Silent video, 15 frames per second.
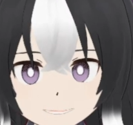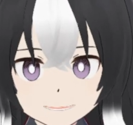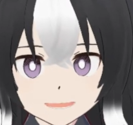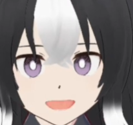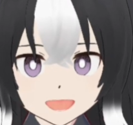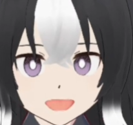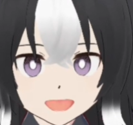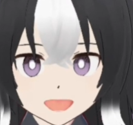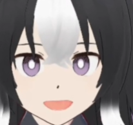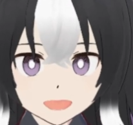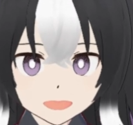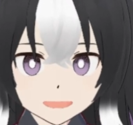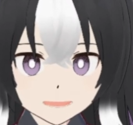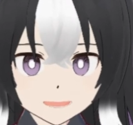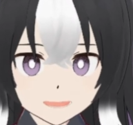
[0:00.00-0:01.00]
I'll
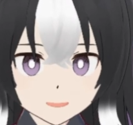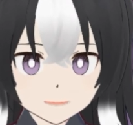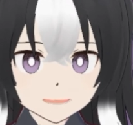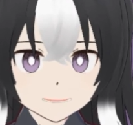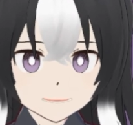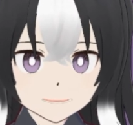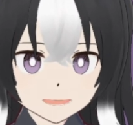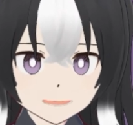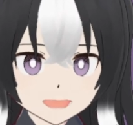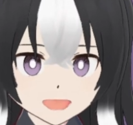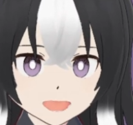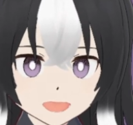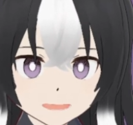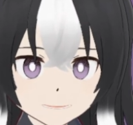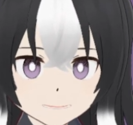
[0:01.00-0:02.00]
probably use it
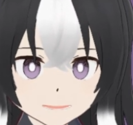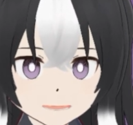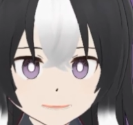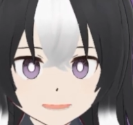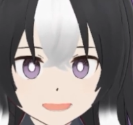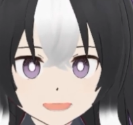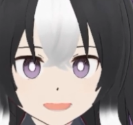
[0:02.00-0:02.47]
sometimes for like the